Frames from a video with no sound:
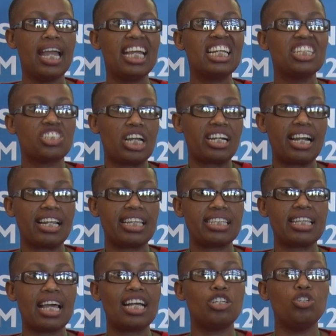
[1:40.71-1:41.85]
in a genre that
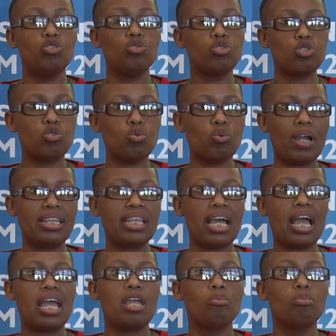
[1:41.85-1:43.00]
they are used to, and they
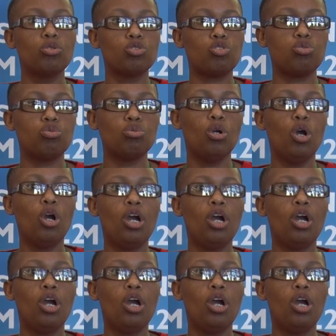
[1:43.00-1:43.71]
are able to